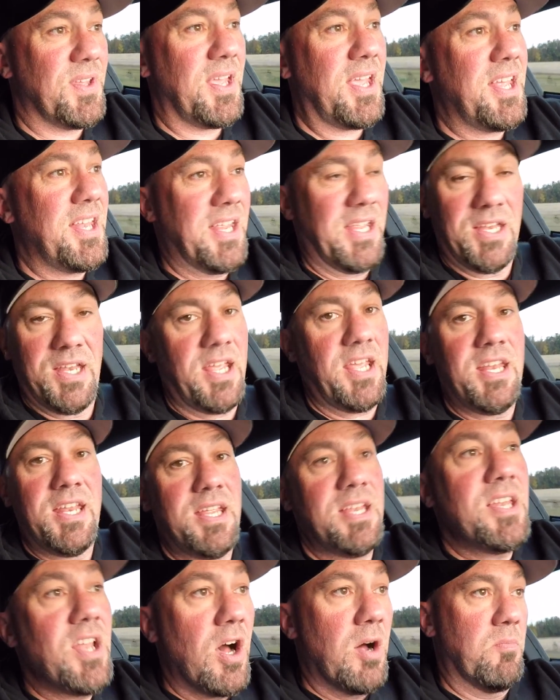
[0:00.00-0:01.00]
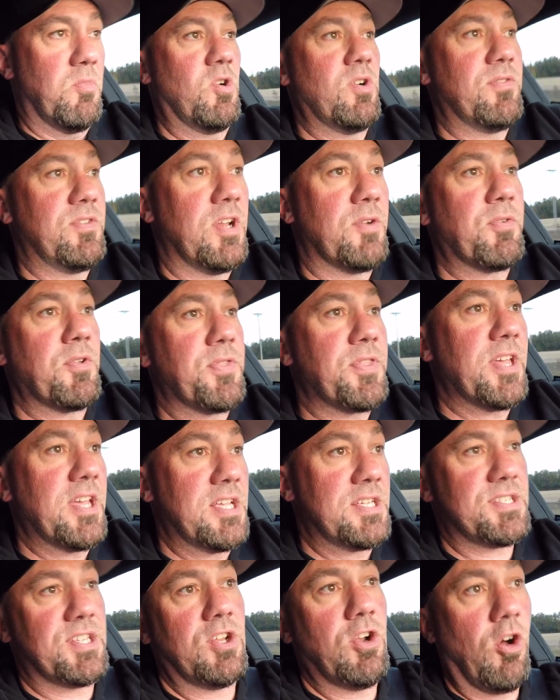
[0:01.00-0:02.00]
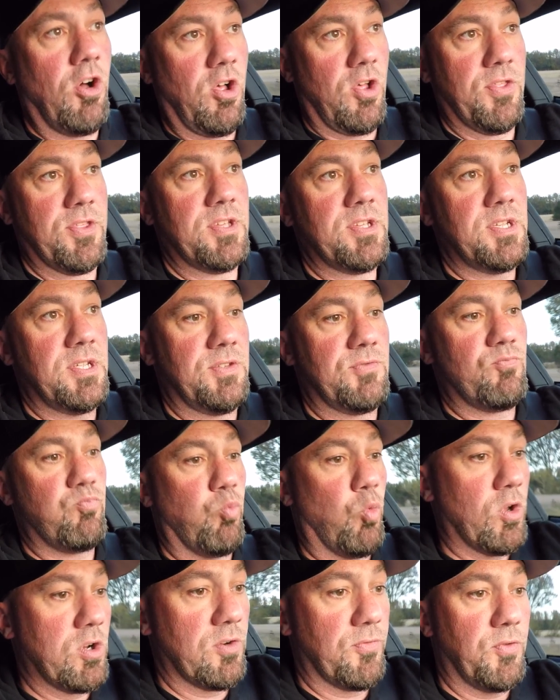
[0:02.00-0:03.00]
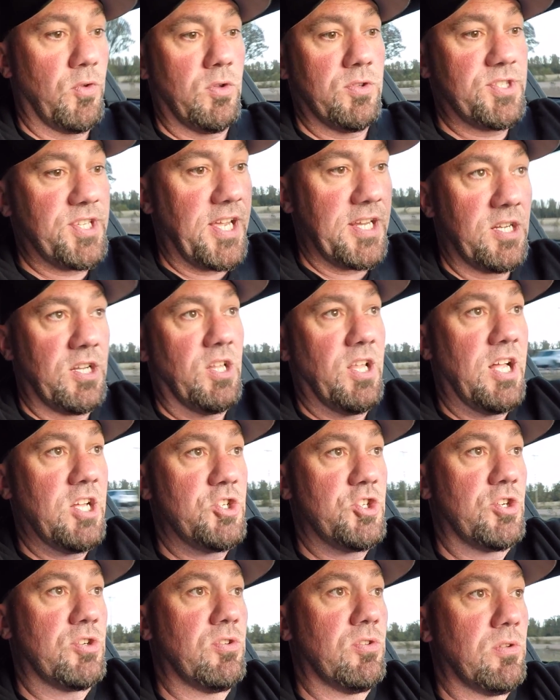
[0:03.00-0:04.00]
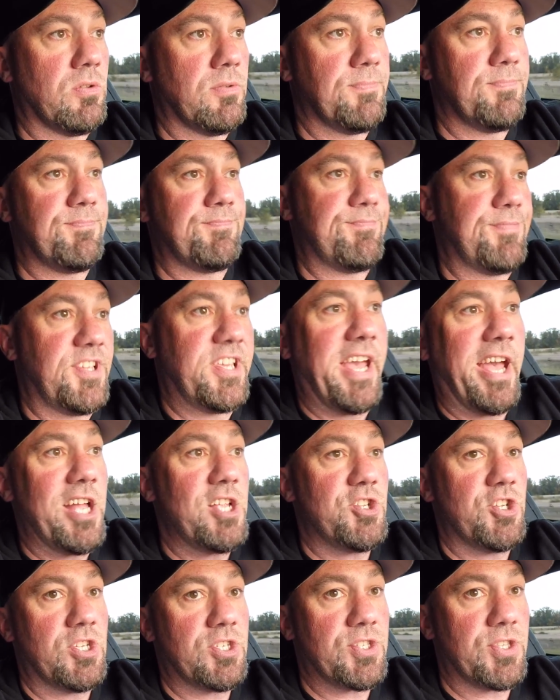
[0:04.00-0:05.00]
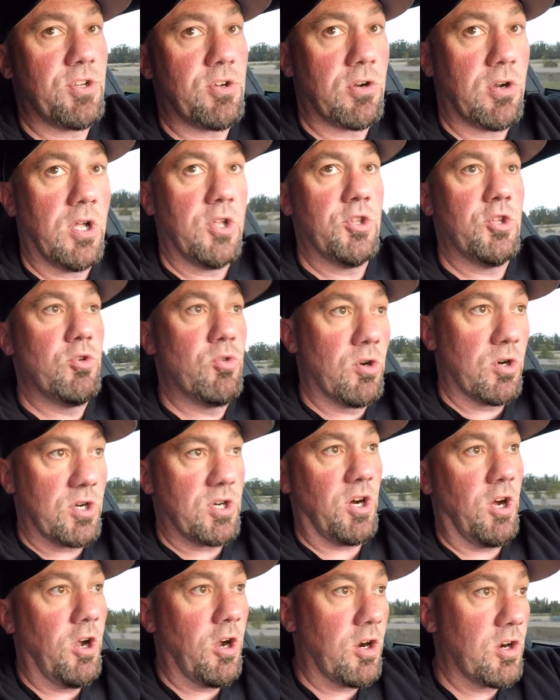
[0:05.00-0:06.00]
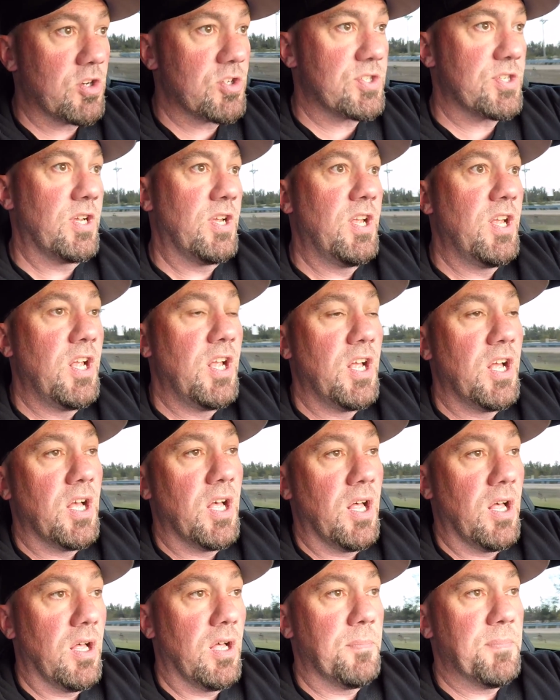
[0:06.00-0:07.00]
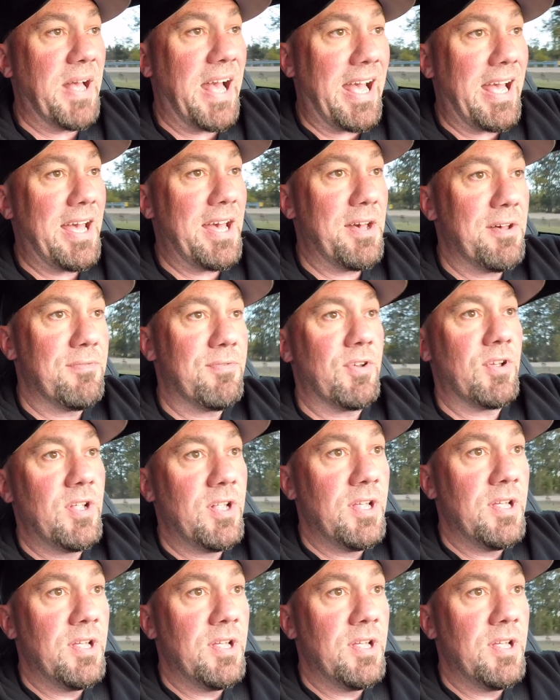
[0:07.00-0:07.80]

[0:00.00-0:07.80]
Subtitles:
any number of different things that all these wonderful technological gadgets that are on newer cars have.